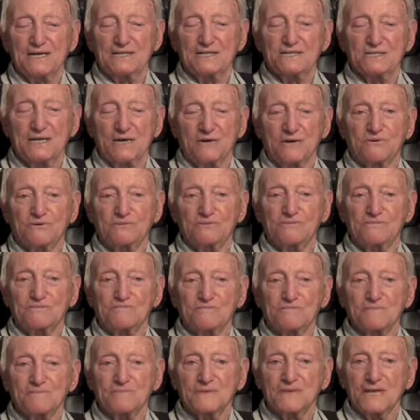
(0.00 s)
So
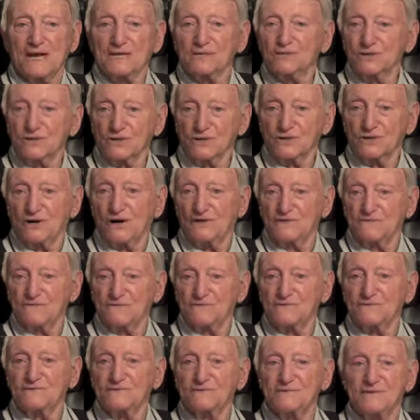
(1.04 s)
I took it off.